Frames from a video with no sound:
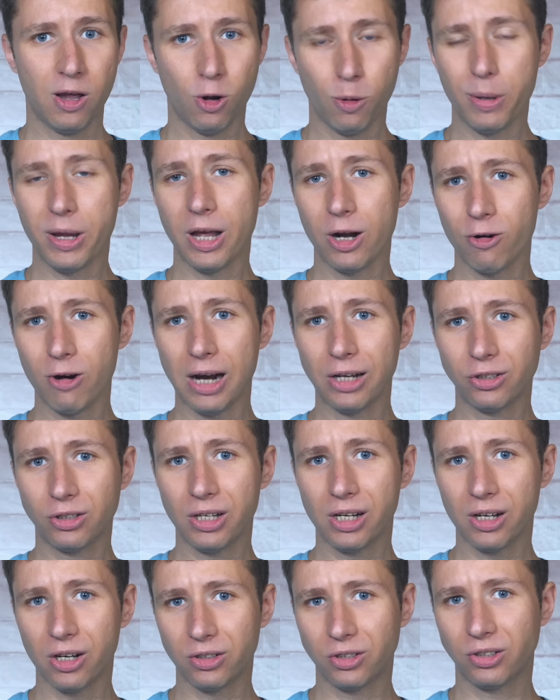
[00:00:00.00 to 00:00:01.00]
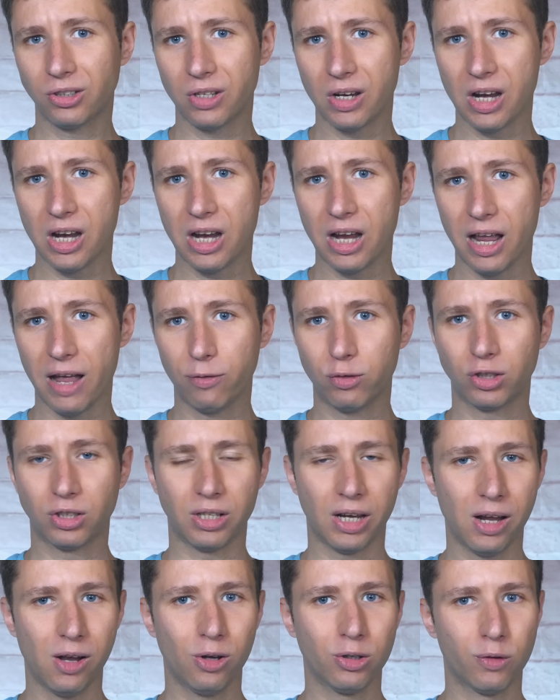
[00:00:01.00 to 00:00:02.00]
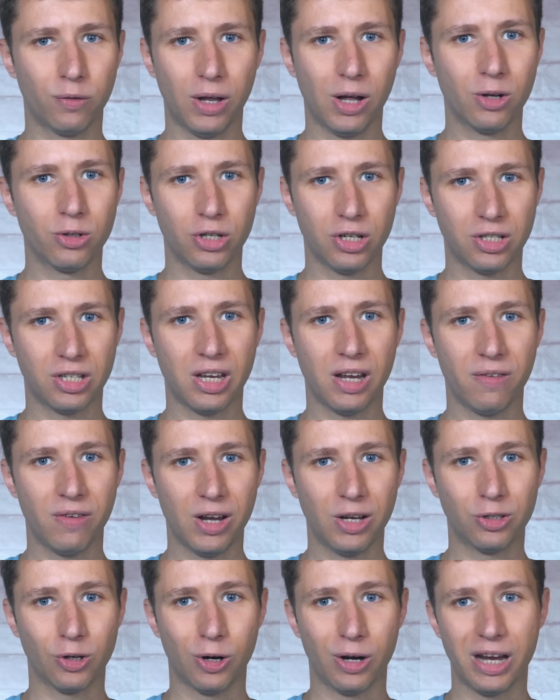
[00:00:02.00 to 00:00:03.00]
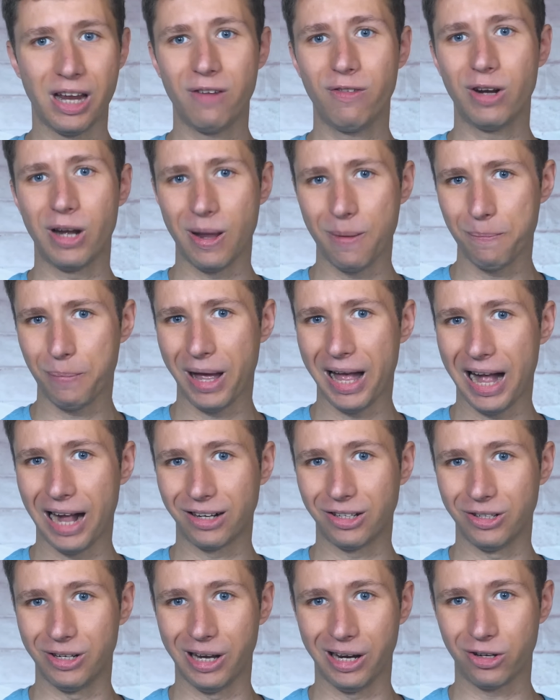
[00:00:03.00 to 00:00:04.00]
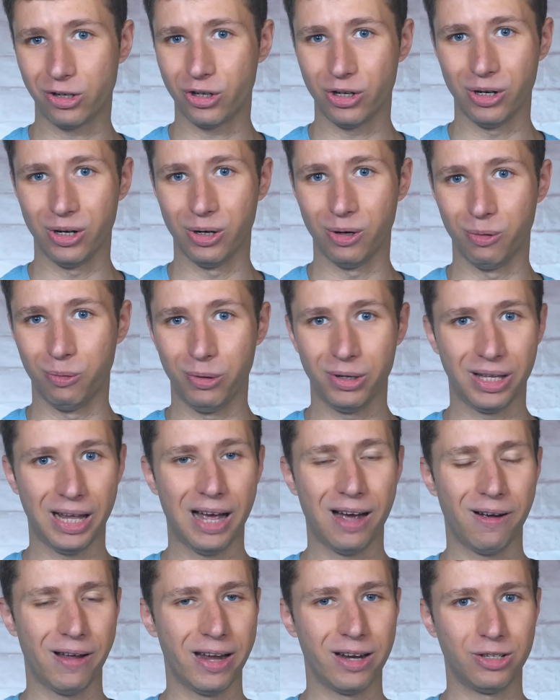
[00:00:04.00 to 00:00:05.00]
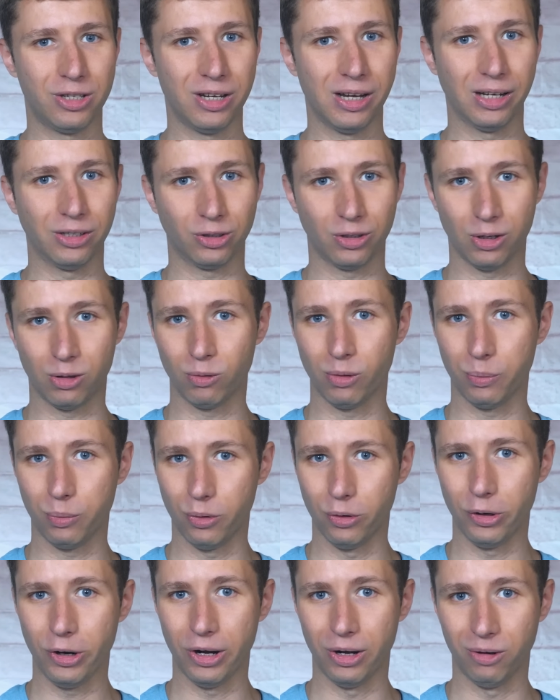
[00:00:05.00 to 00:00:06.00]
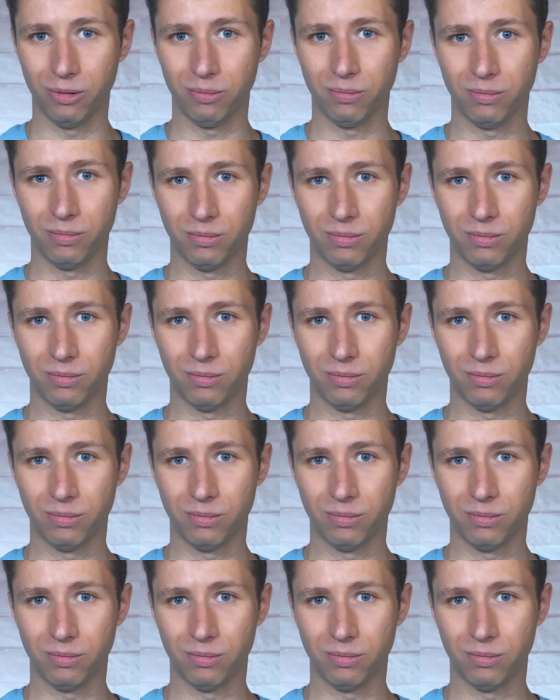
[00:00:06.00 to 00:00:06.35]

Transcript: It'll be interesting to see if sales of LG TVs are even impacted next year without ATSC 3.0.